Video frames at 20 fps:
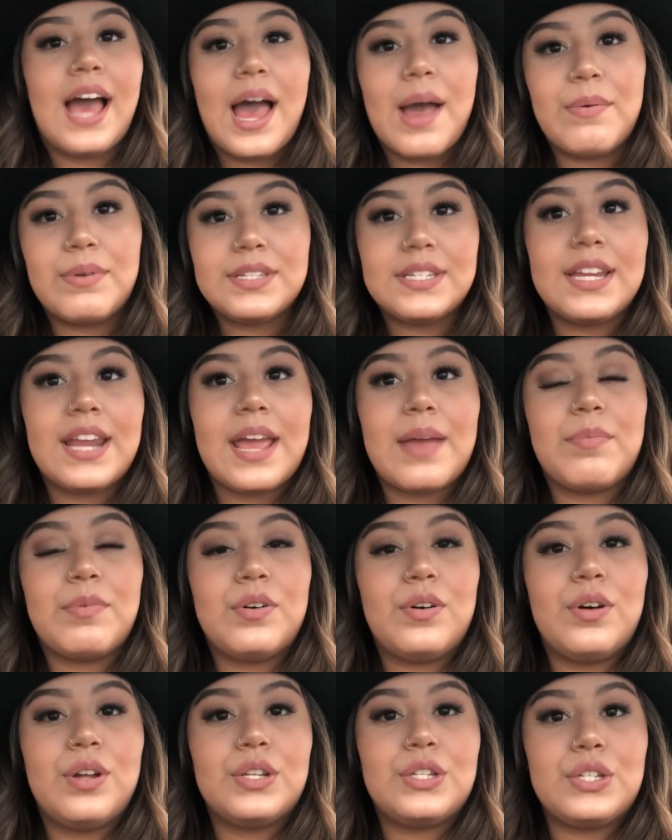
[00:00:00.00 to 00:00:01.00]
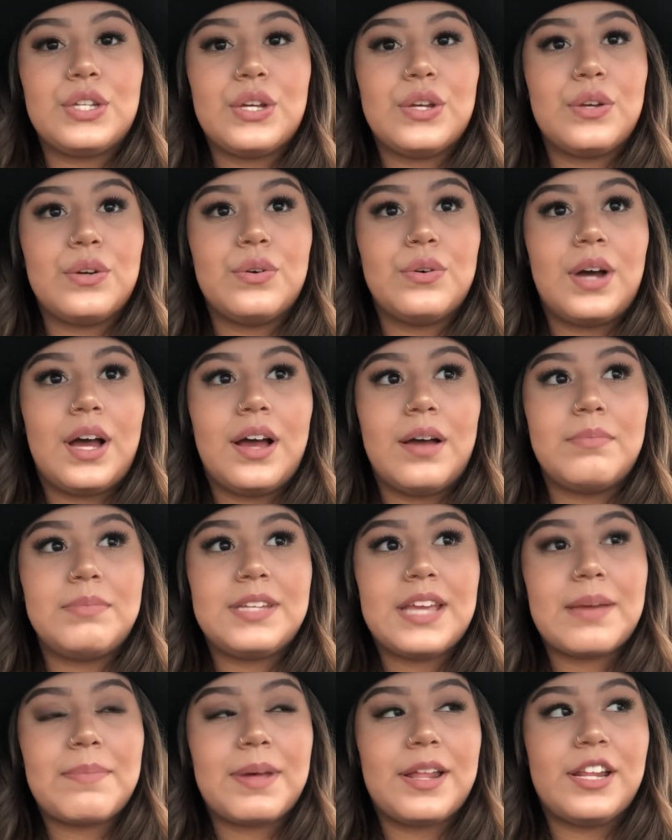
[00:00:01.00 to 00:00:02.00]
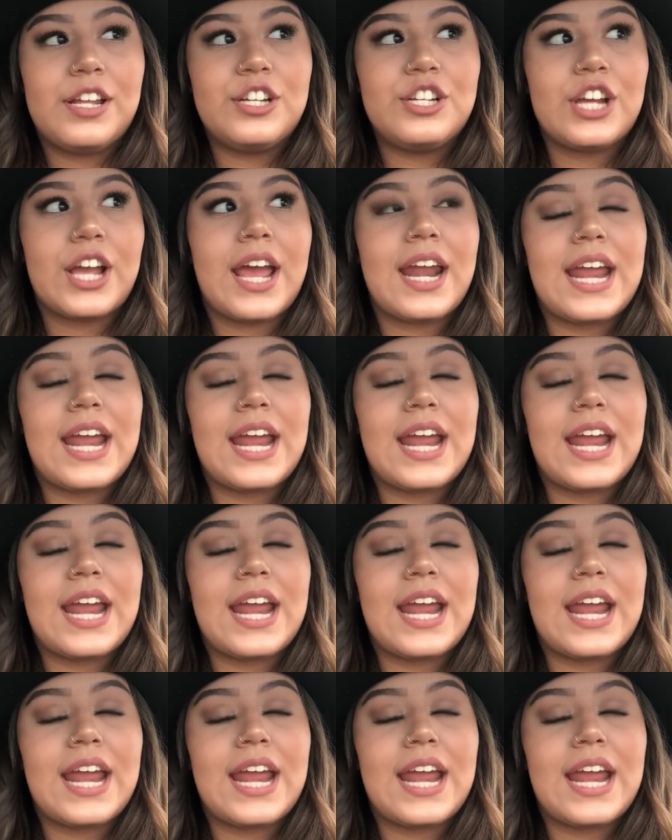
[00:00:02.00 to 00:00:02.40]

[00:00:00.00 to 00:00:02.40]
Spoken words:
I wasn't able to take my lunch.